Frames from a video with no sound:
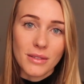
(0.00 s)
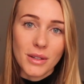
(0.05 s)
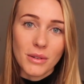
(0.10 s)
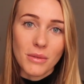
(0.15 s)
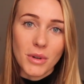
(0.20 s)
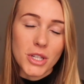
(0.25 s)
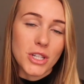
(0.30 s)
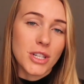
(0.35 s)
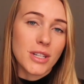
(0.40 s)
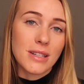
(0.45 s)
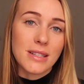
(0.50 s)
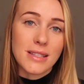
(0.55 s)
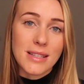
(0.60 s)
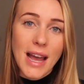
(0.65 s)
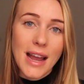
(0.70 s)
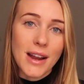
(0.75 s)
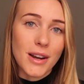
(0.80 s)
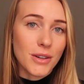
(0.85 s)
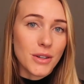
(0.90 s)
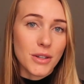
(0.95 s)
what she
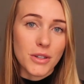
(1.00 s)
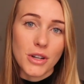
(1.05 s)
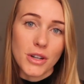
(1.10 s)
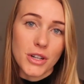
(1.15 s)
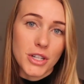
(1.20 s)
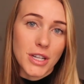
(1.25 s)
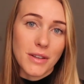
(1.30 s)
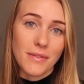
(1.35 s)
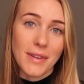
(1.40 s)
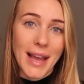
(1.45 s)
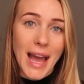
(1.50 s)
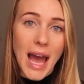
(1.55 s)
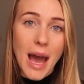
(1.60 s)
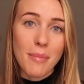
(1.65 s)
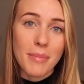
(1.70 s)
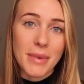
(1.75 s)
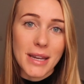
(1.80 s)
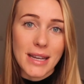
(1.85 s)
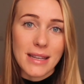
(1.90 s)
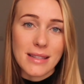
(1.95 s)
desired or achieving
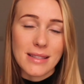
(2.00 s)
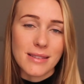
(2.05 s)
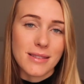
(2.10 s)
happiness.